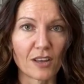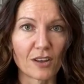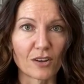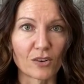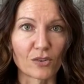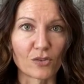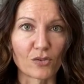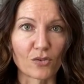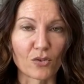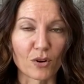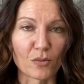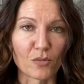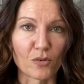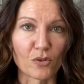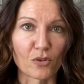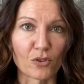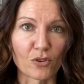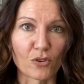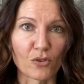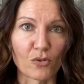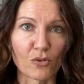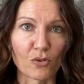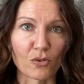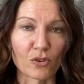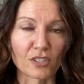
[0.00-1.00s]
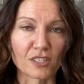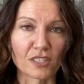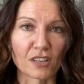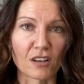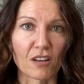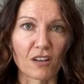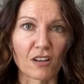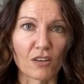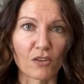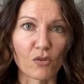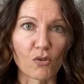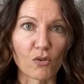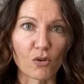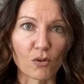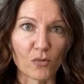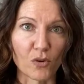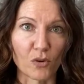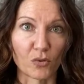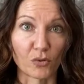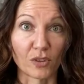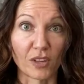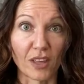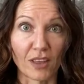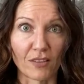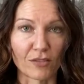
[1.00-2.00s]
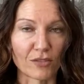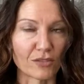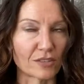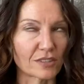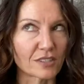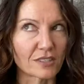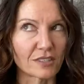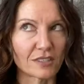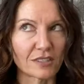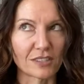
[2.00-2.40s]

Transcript: normal cortisol hormone levels.